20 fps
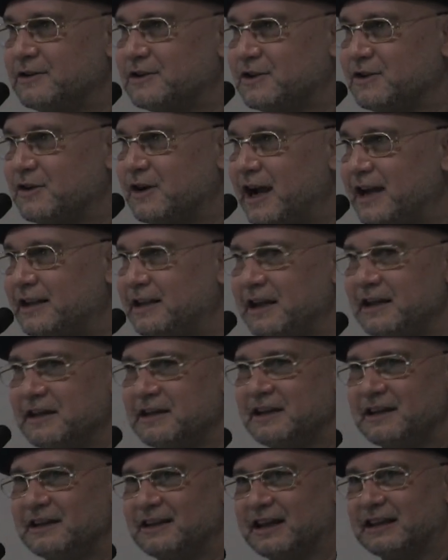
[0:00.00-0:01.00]
So I think
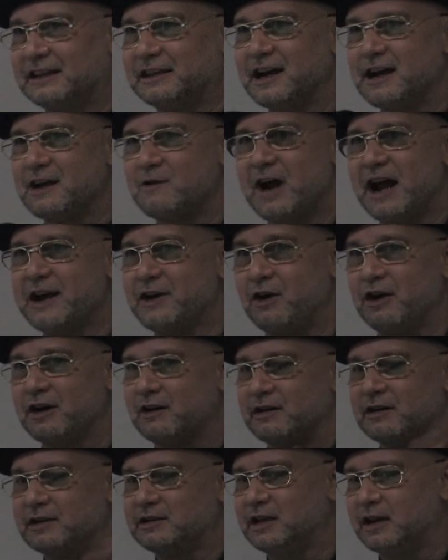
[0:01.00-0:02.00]
the 3rd one, they're all
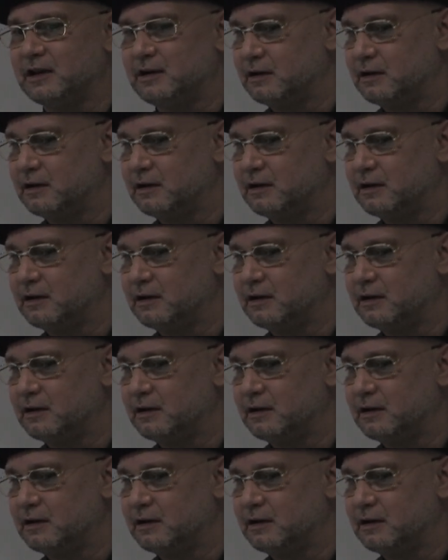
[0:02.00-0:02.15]
going to say,